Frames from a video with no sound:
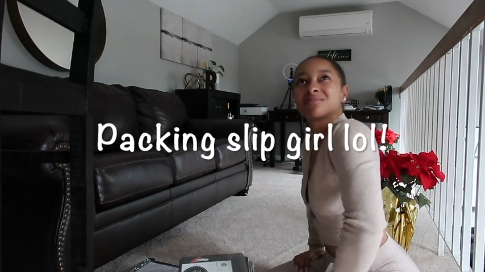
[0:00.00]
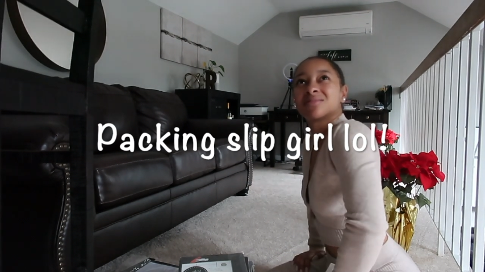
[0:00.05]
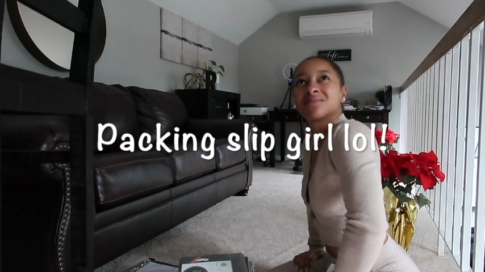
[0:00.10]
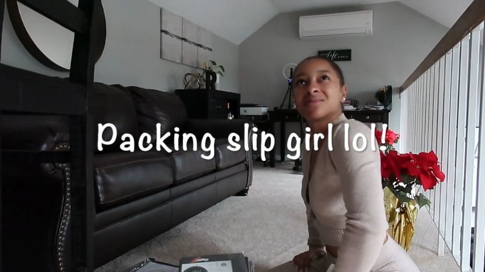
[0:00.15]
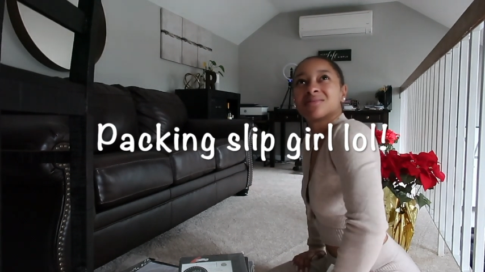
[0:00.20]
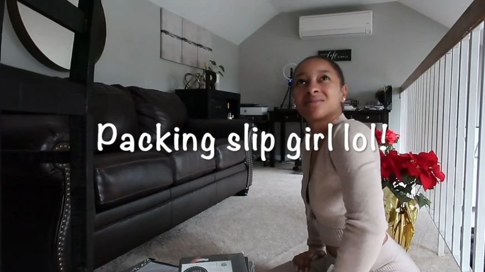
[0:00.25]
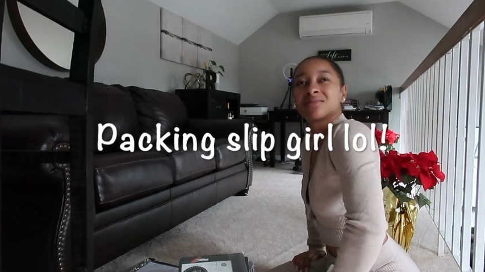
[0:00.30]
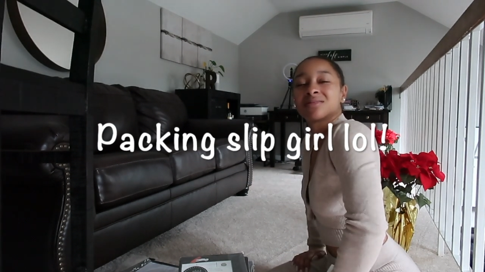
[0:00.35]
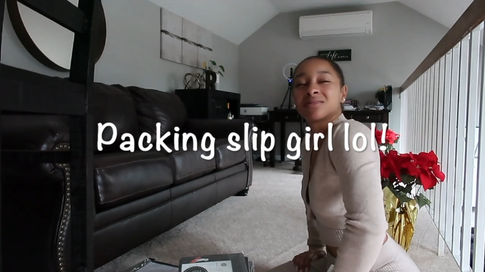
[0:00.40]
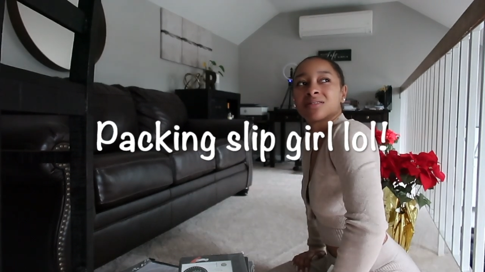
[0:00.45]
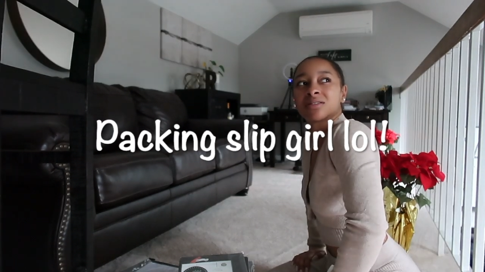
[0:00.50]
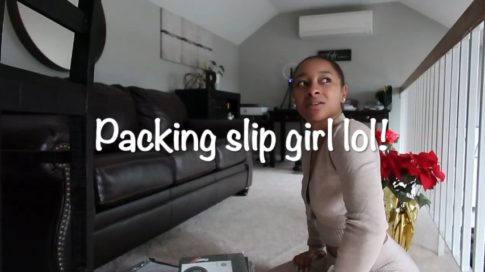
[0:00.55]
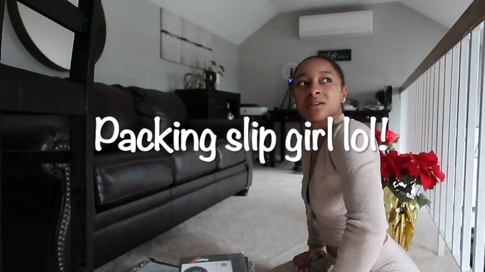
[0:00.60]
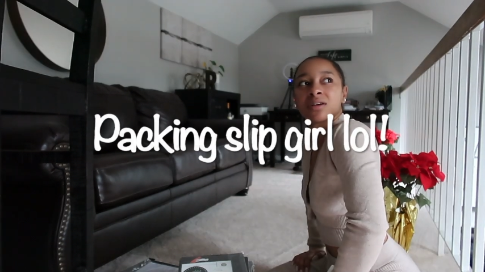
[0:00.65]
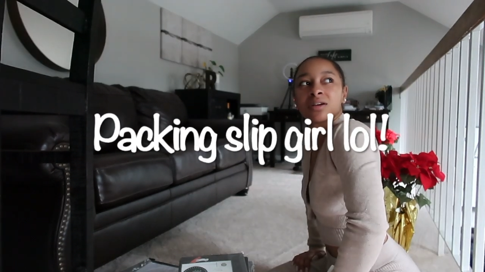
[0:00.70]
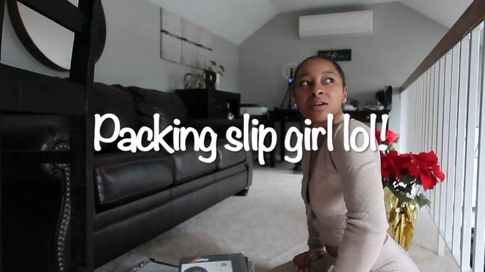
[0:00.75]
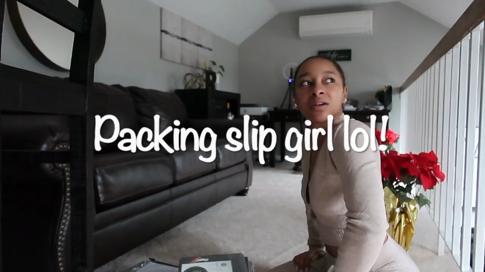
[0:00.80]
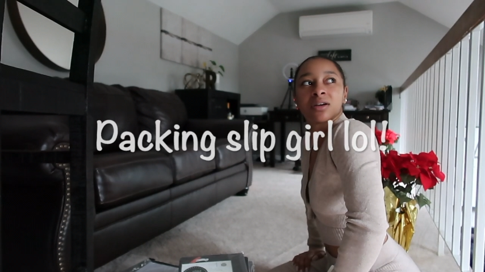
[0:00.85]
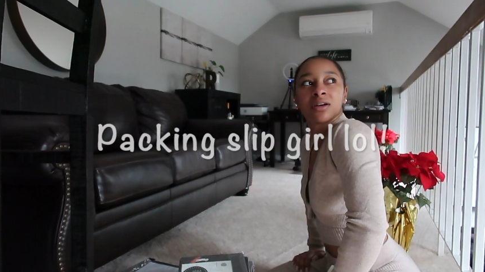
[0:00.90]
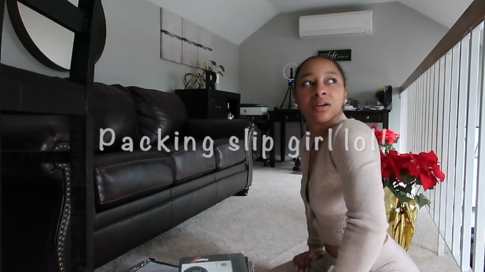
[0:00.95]

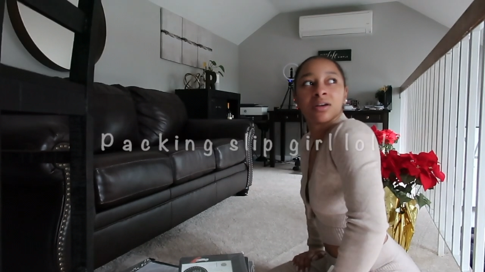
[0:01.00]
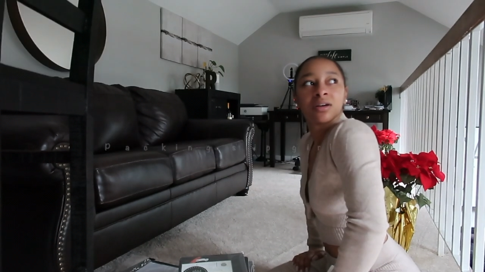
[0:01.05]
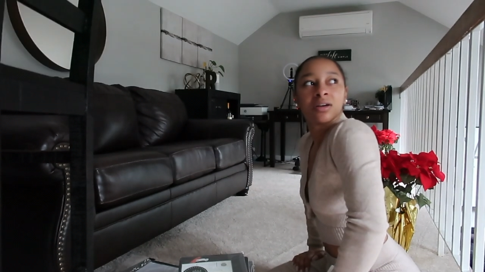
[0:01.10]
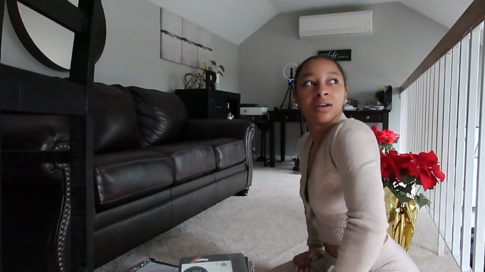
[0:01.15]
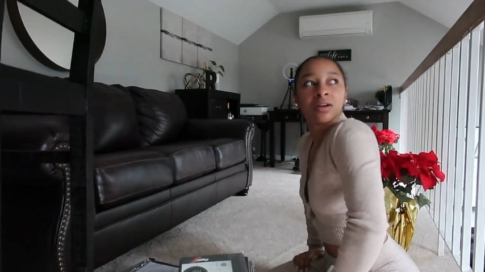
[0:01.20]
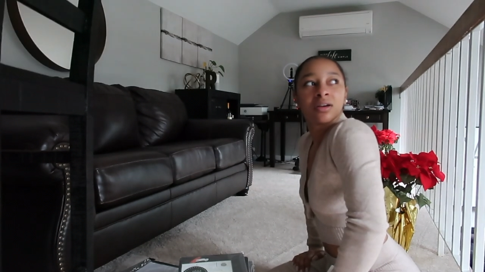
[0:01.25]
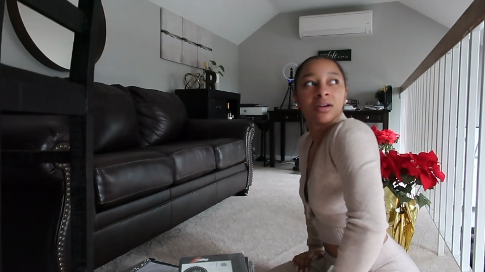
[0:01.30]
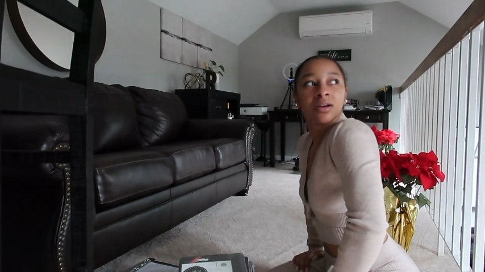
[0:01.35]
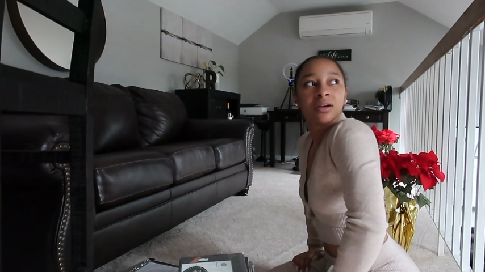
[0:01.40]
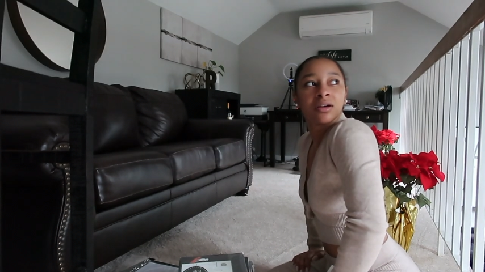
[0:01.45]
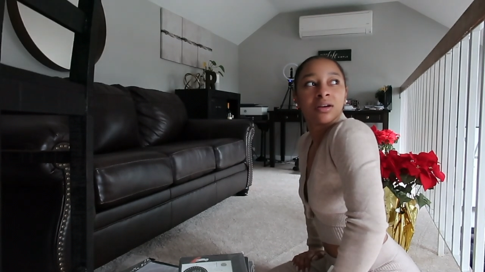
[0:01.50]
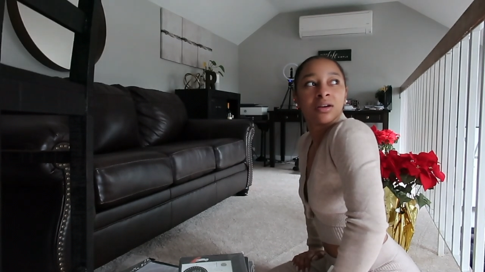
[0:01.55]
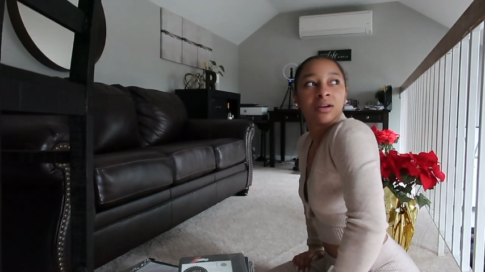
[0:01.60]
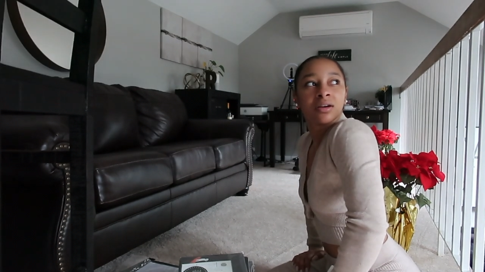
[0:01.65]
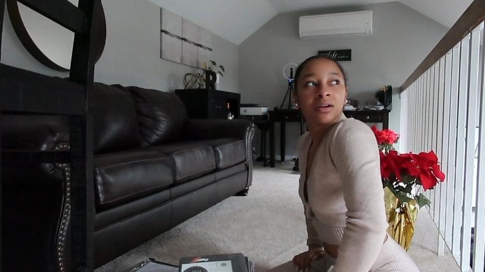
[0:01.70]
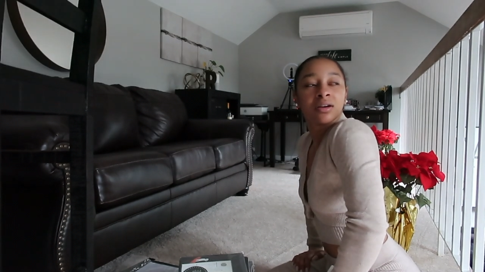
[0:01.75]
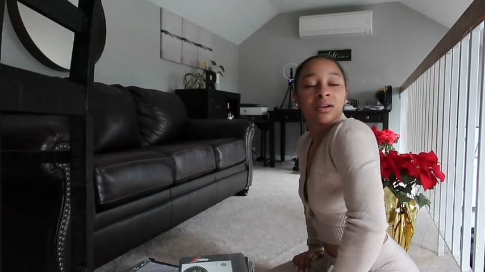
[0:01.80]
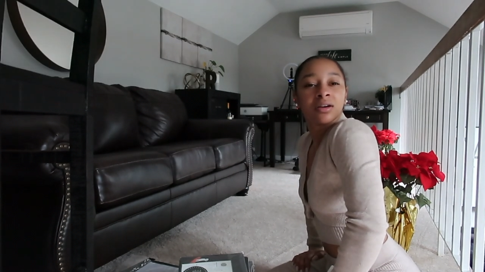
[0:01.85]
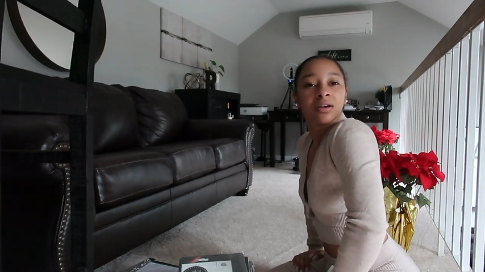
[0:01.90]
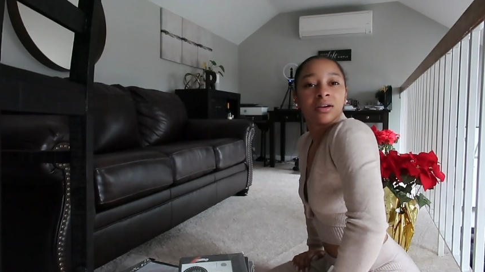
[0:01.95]

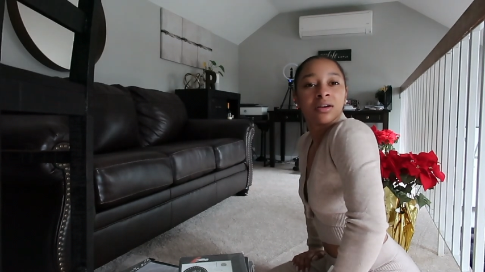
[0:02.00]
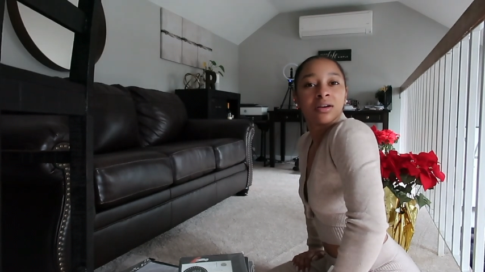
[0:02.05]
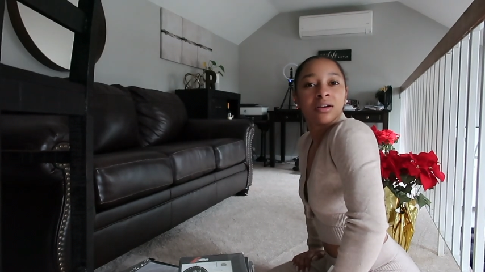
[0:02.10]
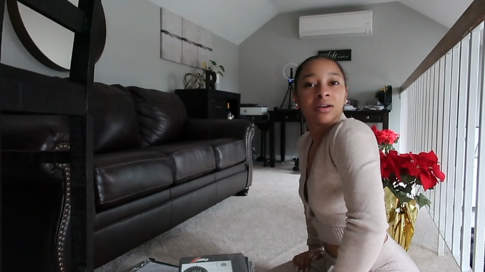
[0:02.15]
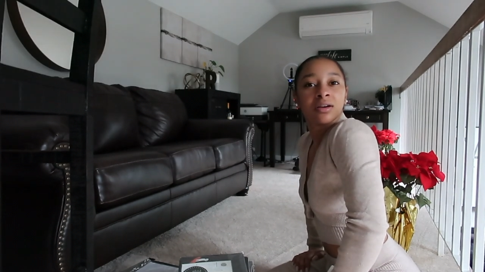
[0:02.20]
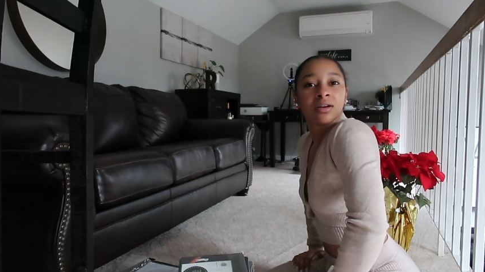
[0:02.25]
Nobody speaks.